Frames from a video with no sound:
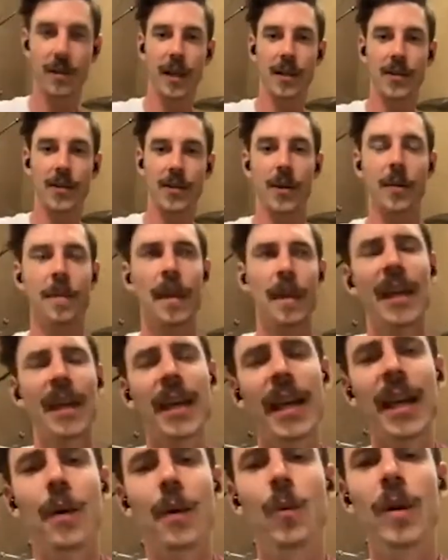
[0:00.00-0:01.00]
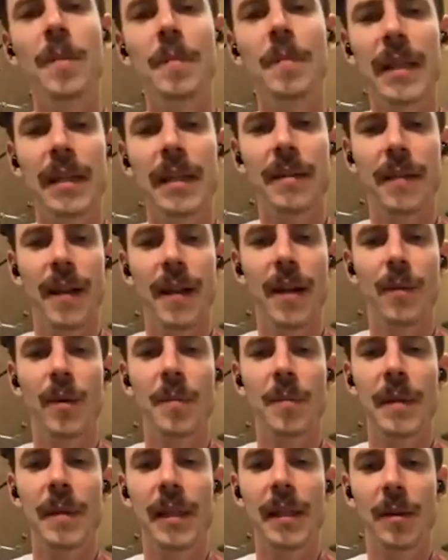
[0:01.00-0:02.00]
So it would be a
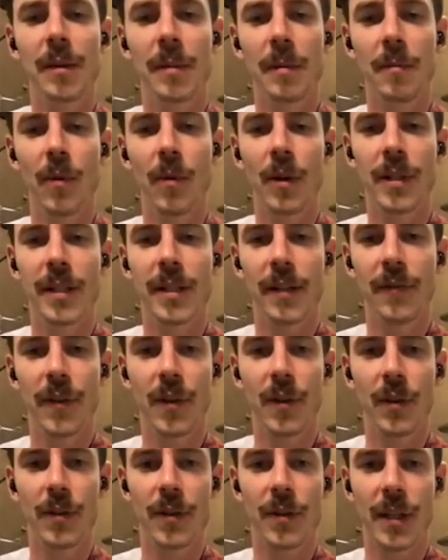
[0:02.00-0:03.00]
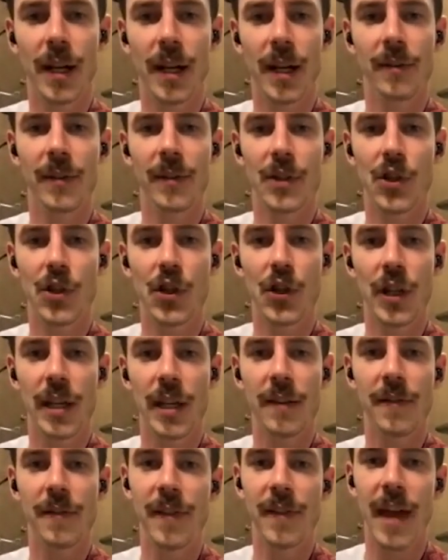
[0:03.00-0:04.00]
little bit more difficult to kind of
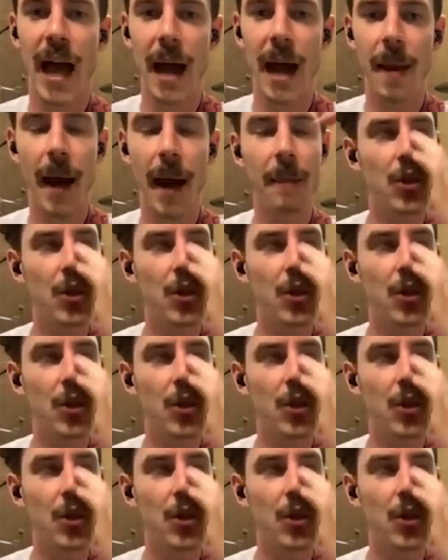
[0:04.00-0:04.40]
achieve that. I'm